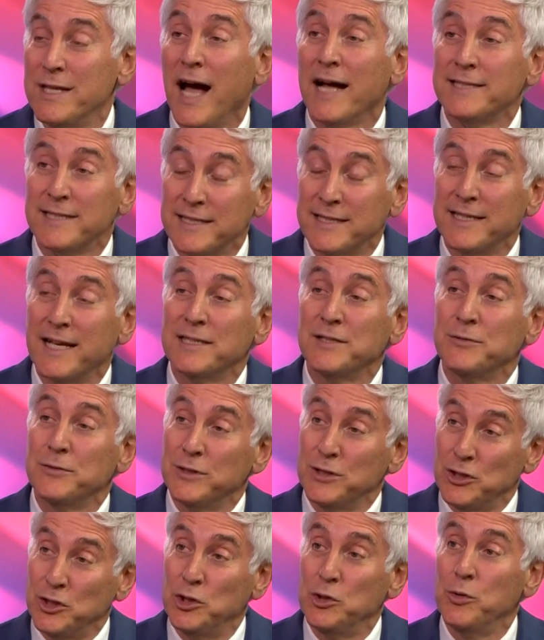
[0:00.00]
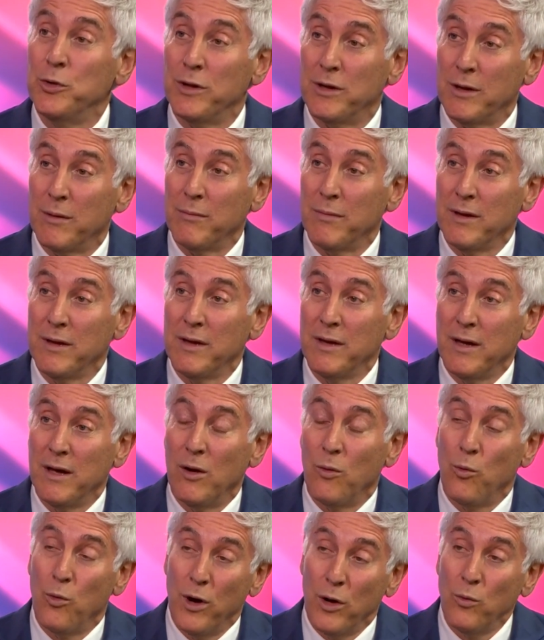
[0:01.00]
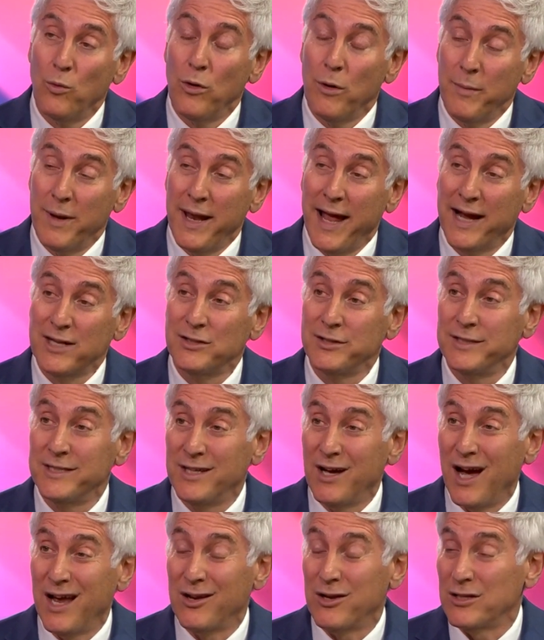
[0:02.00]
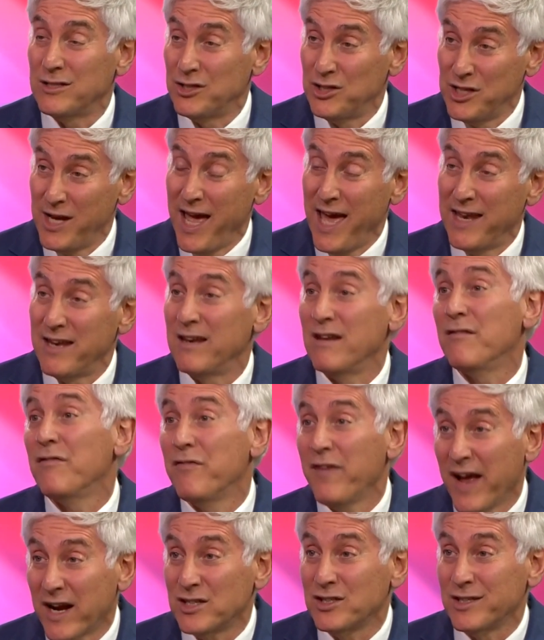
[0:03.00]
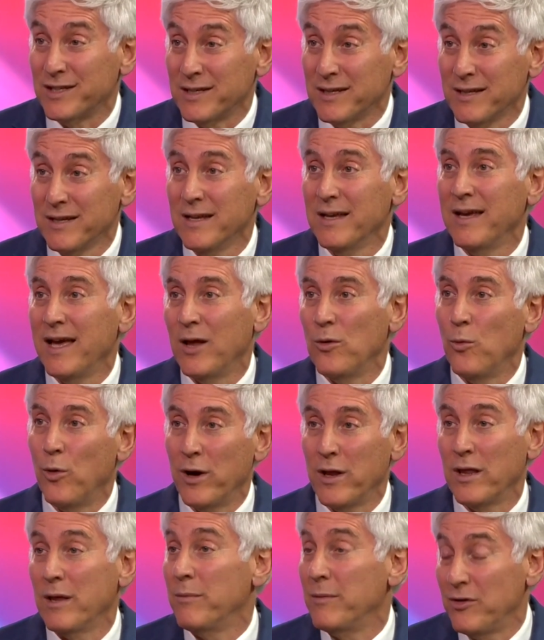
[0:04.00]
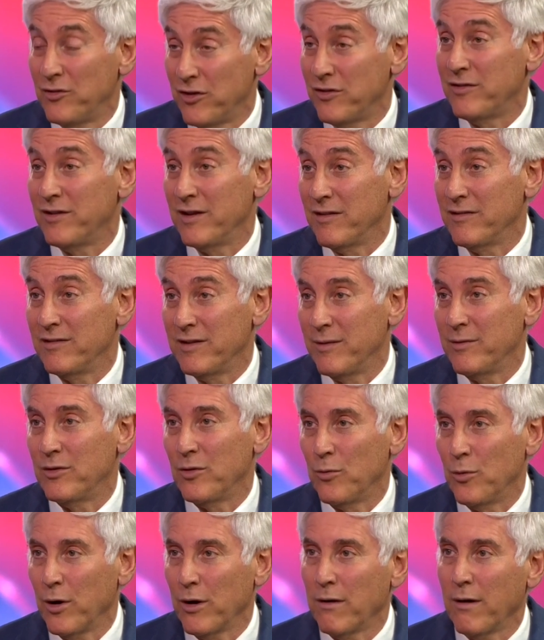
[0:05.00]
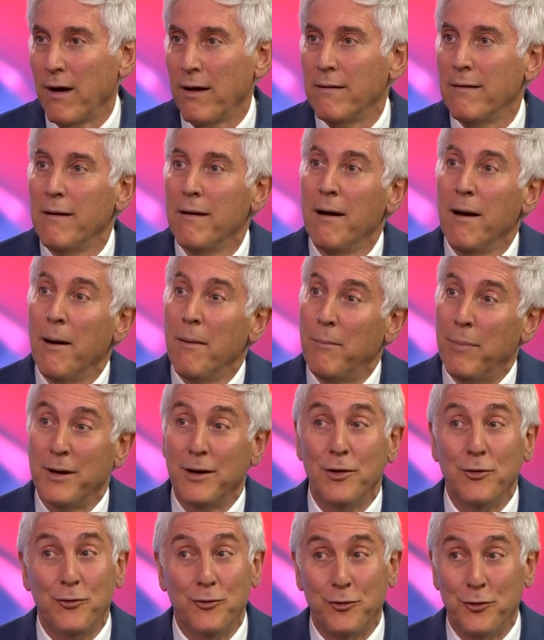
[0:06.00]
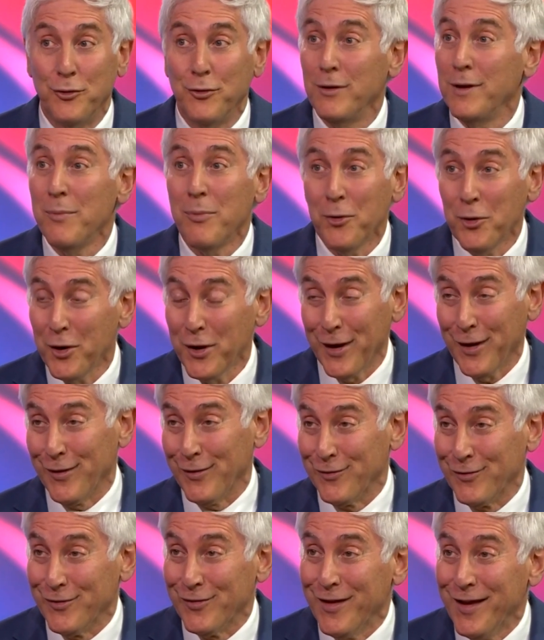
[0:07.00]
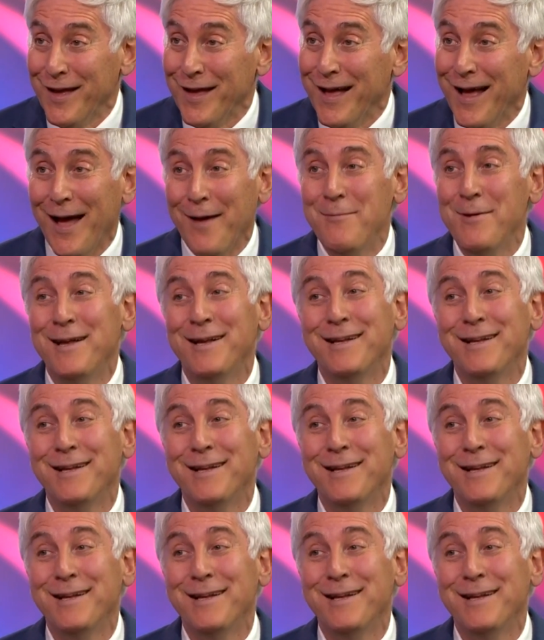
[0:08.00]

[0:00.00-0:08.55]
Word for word: not successful in two of them. One woman actually died because she had an infection, and one of them it just didn't seem to work on. But in Judy Perkins, I mean,